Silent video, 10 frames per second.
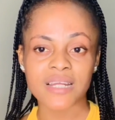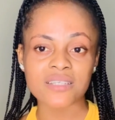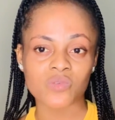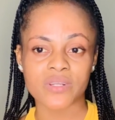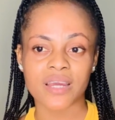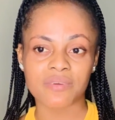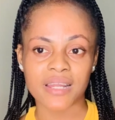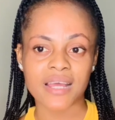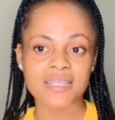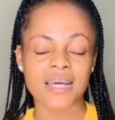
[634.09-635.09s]
That's when I
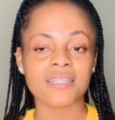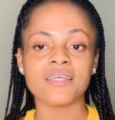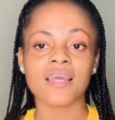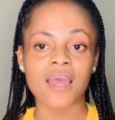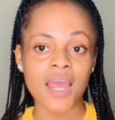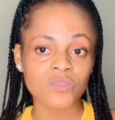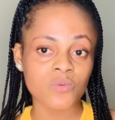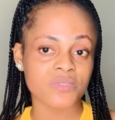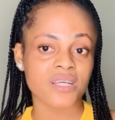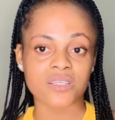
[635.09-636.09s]
realized that the
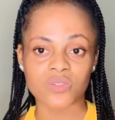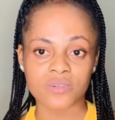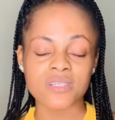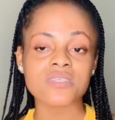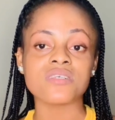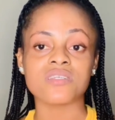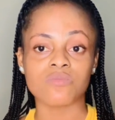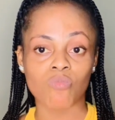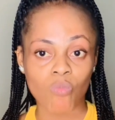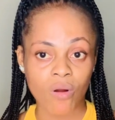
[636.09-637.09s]
hydroquinone that is on it is
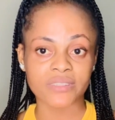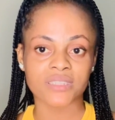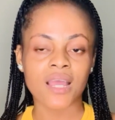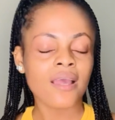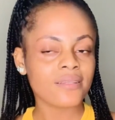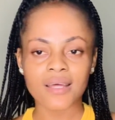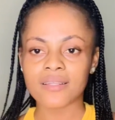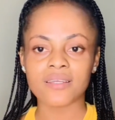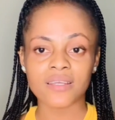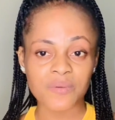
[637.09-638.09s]
much
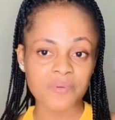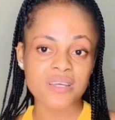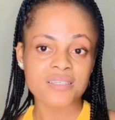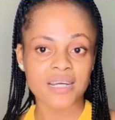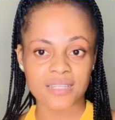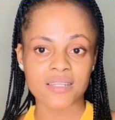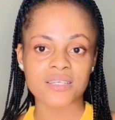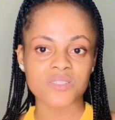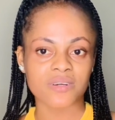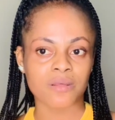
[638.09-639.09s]
than the ingredients that they
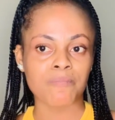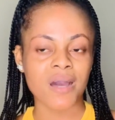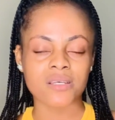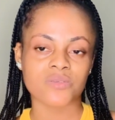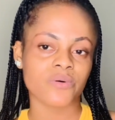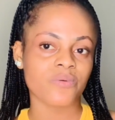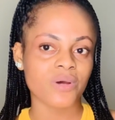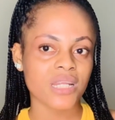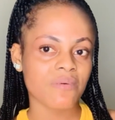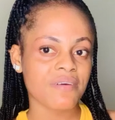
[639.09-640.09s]
list on the pack, so
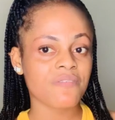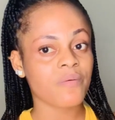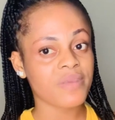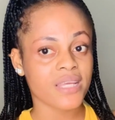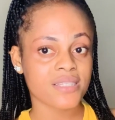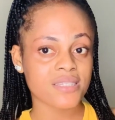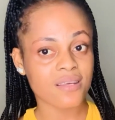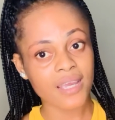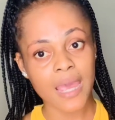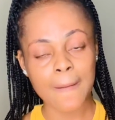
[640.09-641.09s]
run away from it.
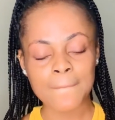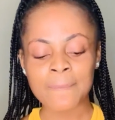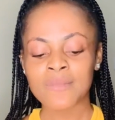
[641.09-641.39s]
Okay,